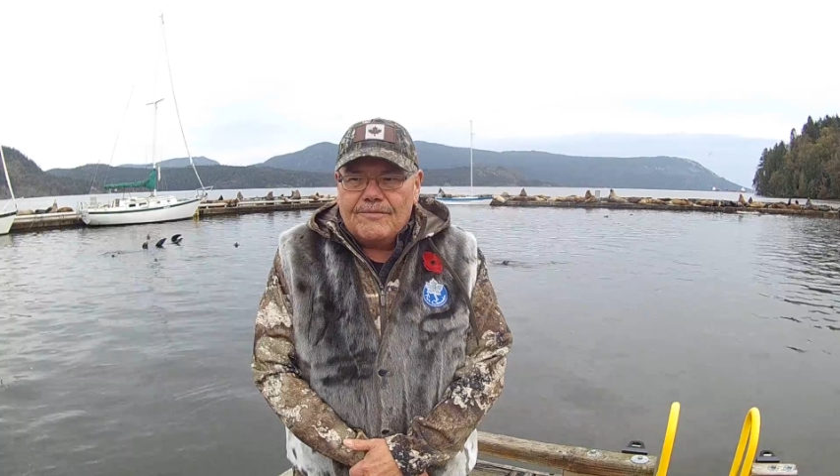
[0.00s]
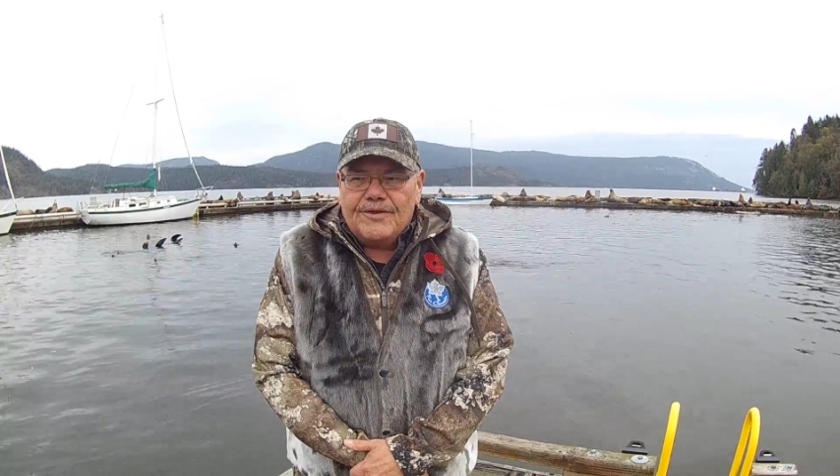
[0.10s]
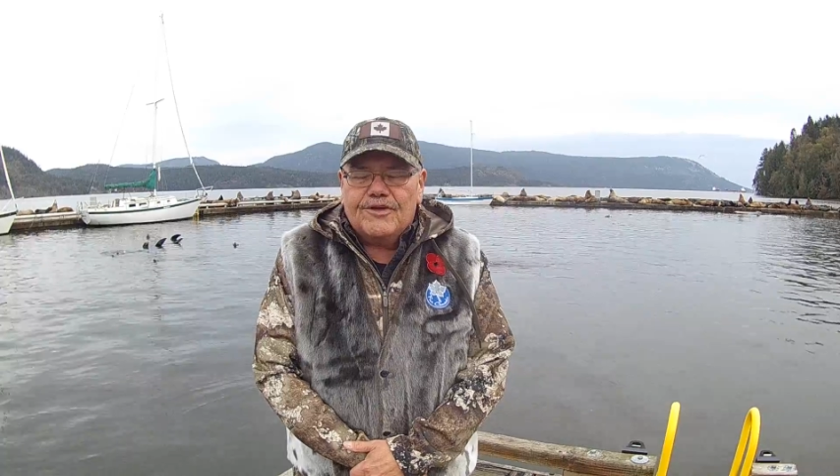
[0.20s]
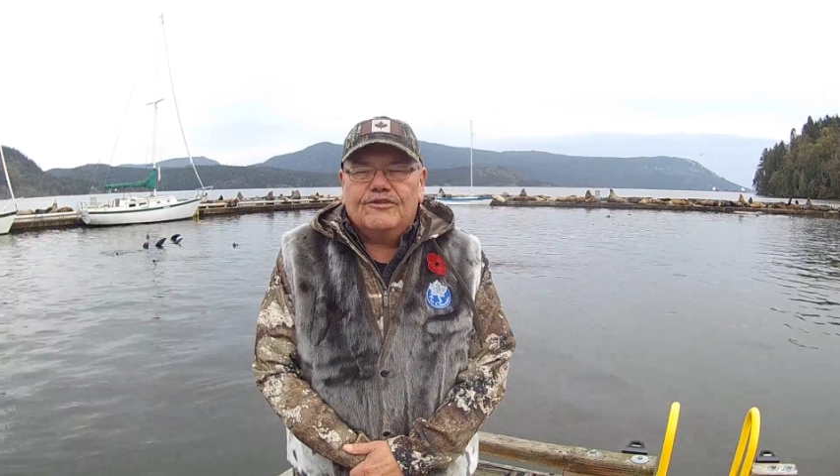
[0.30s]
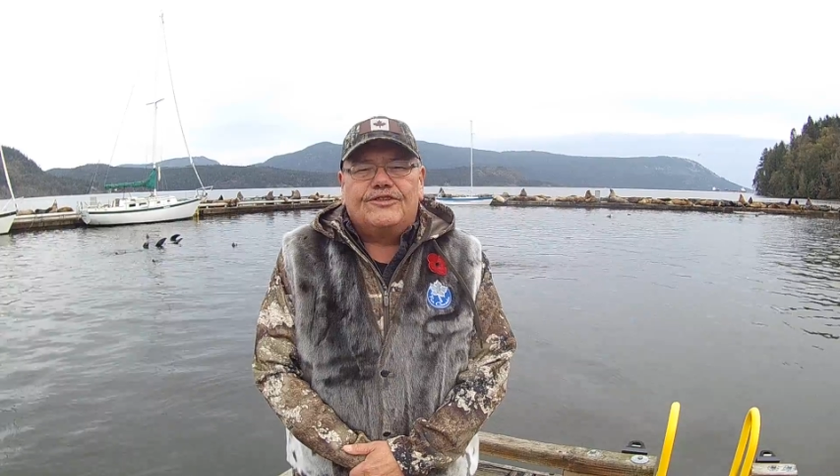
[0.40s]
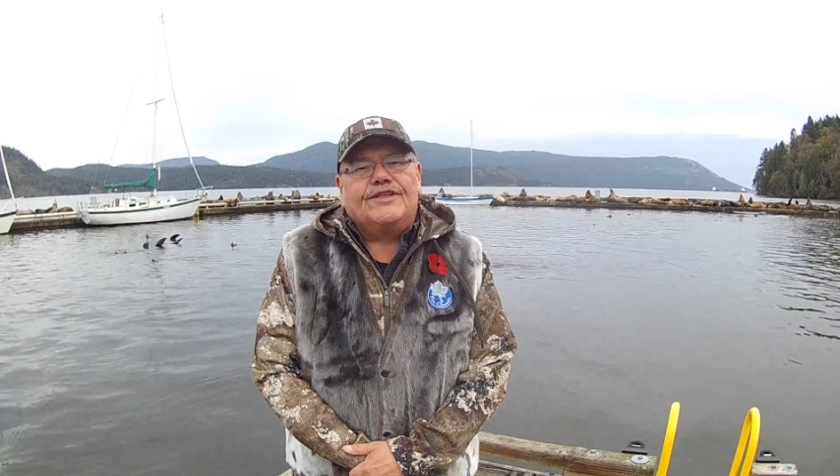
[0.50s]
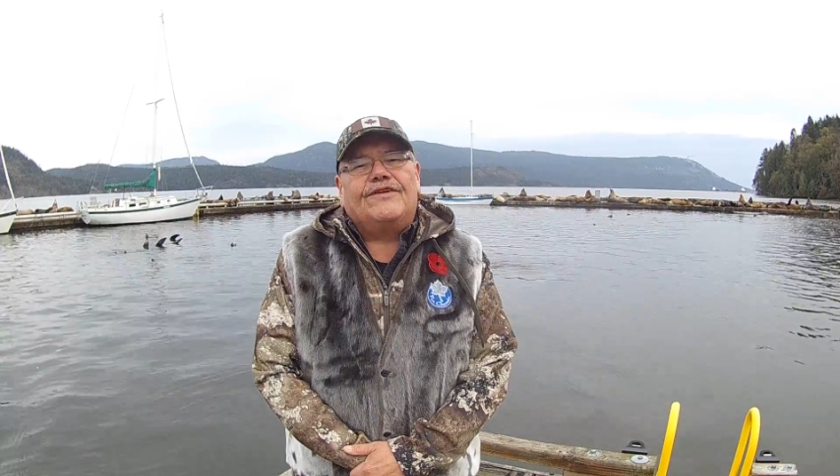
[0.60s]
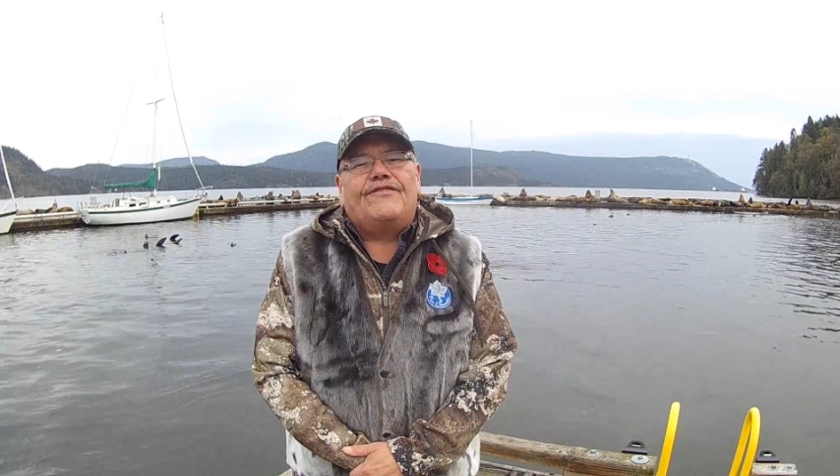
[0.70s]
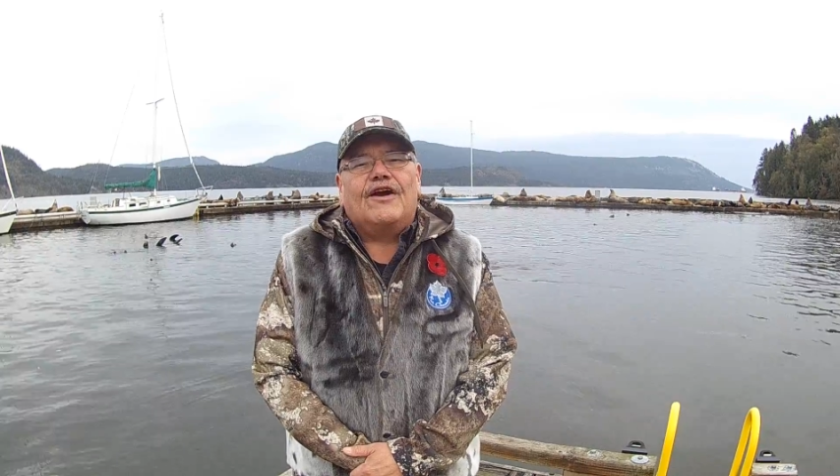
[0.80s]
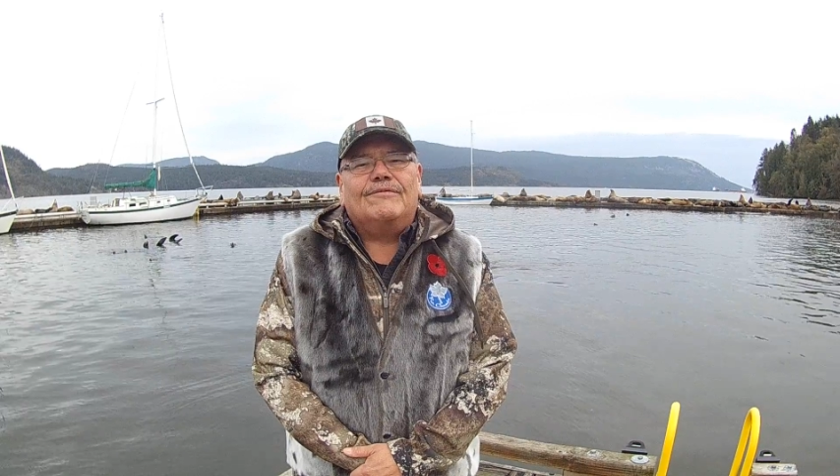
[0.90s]
used in
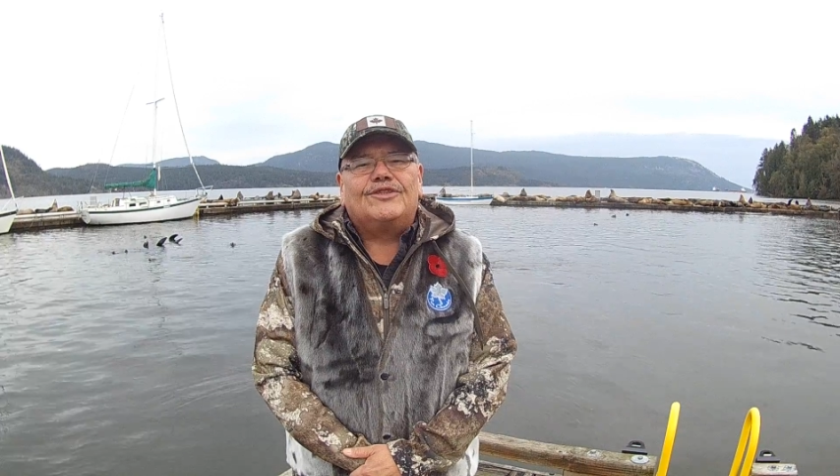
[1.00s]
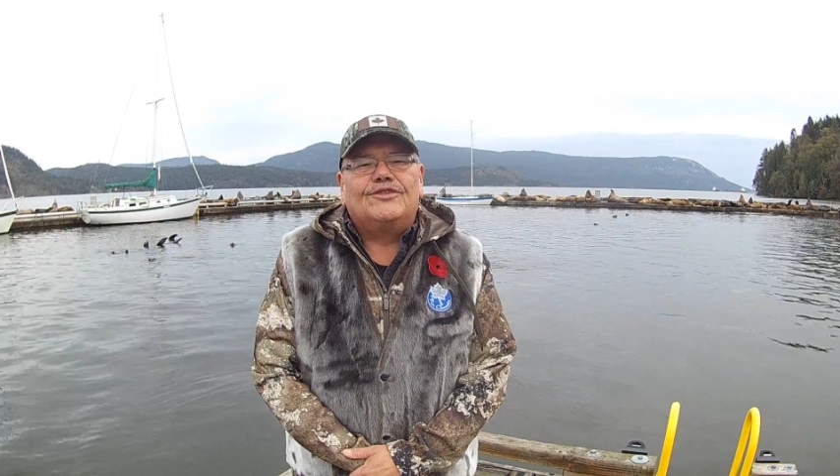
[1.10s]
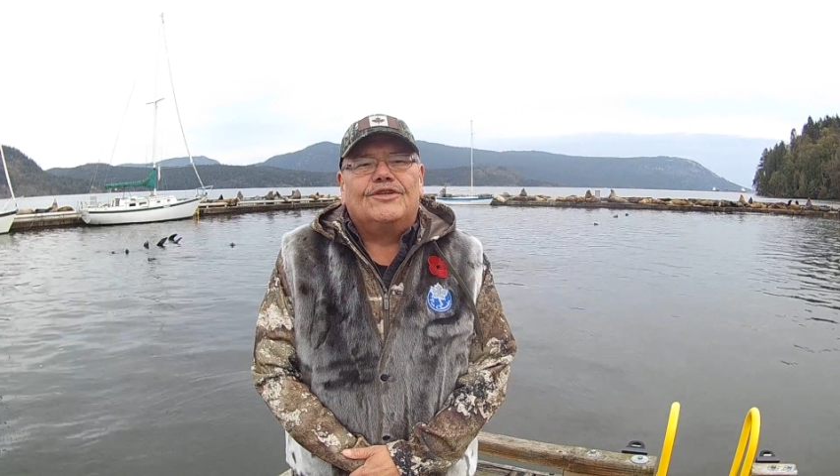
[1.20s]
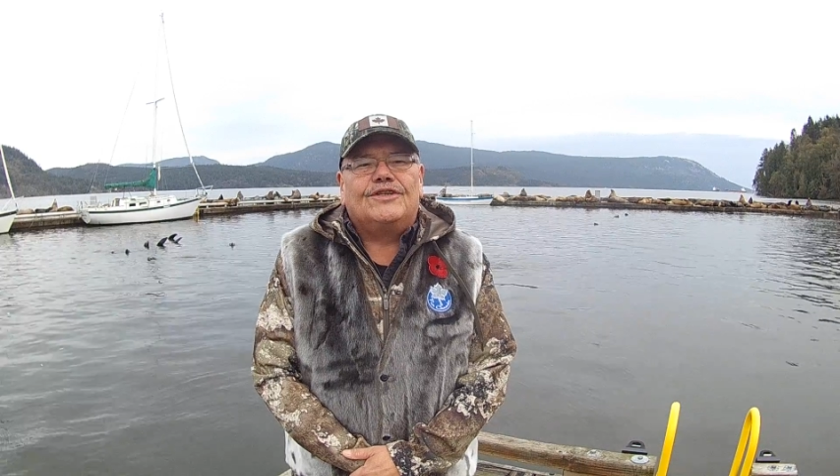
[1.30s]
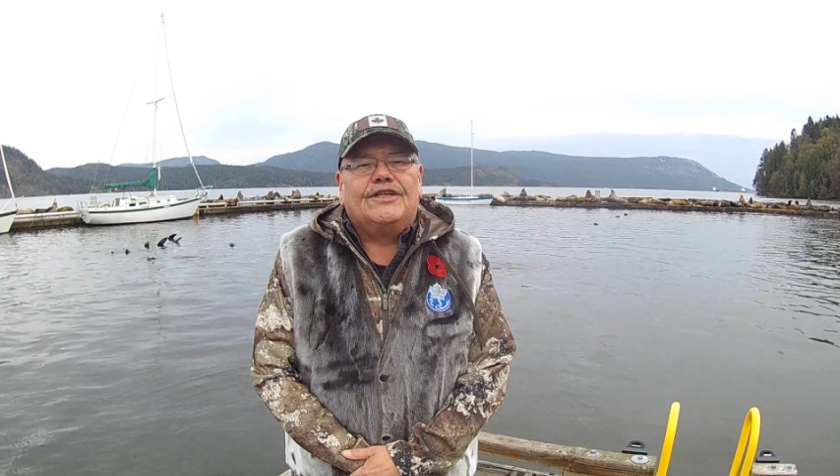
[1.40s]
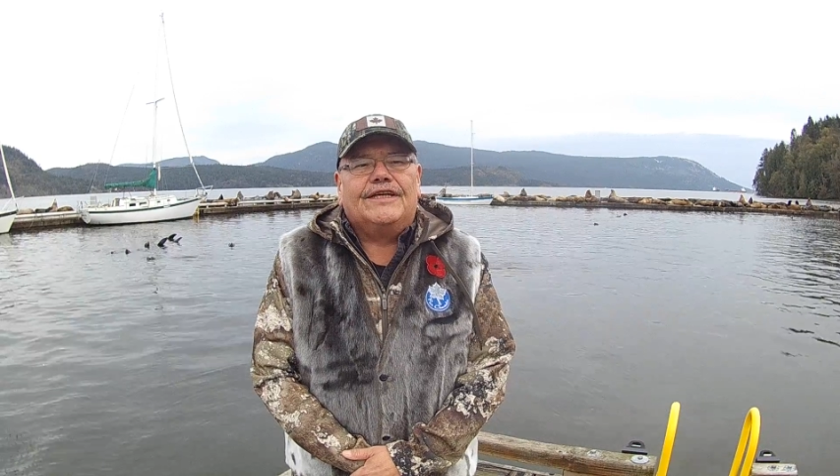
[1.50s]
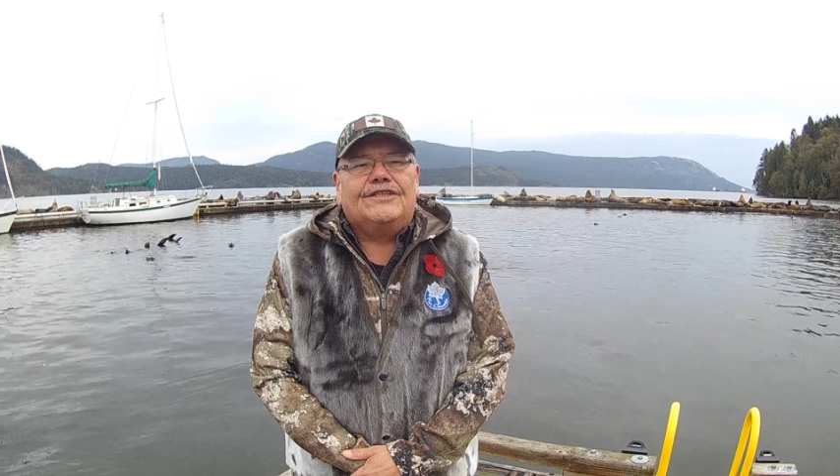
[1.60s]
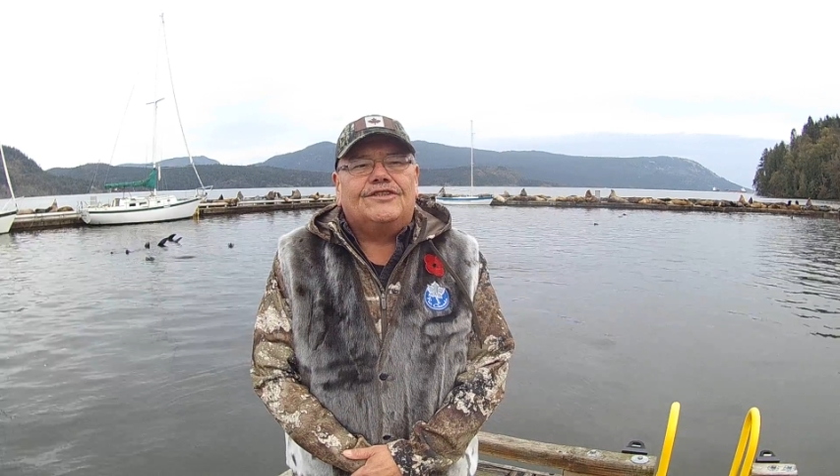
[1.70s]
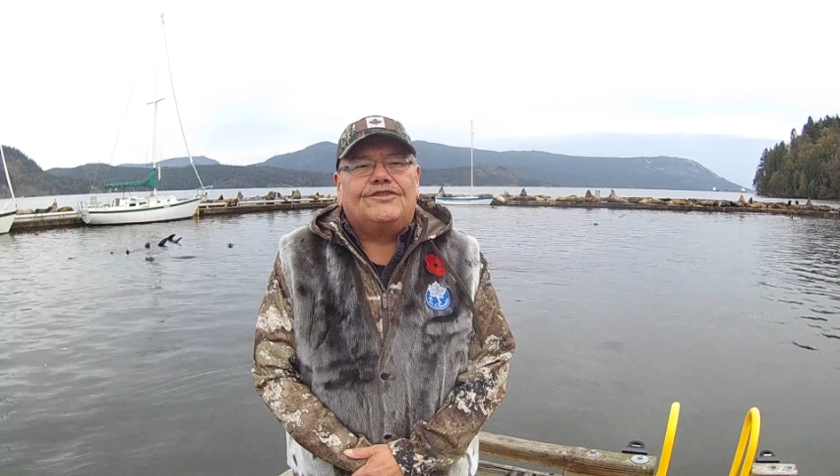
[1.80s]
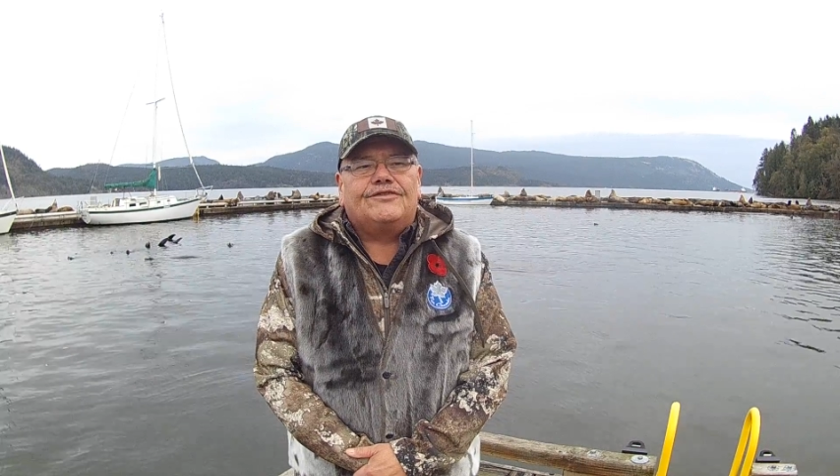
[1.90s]
the pharmaceutical
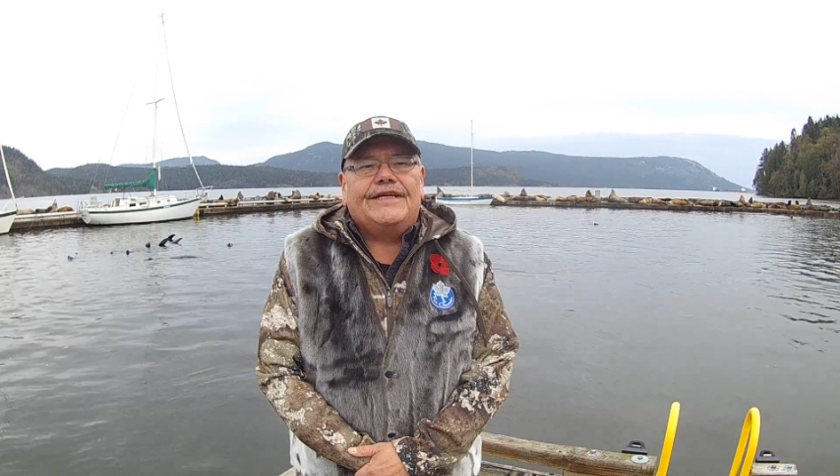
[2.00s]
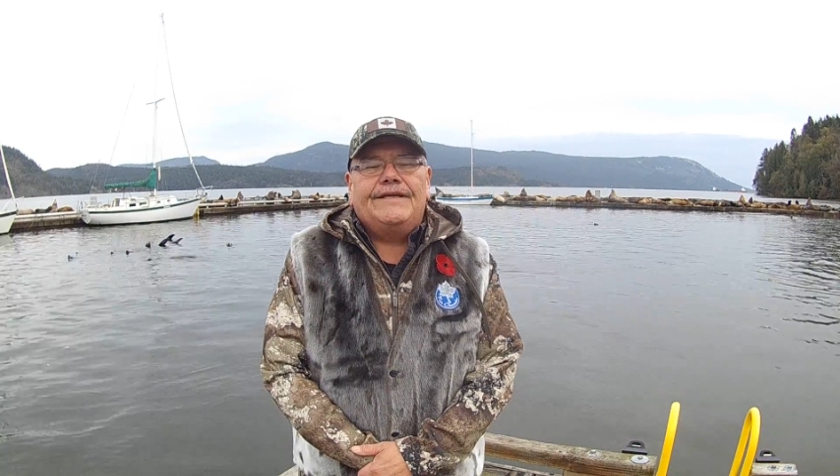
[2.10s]
industry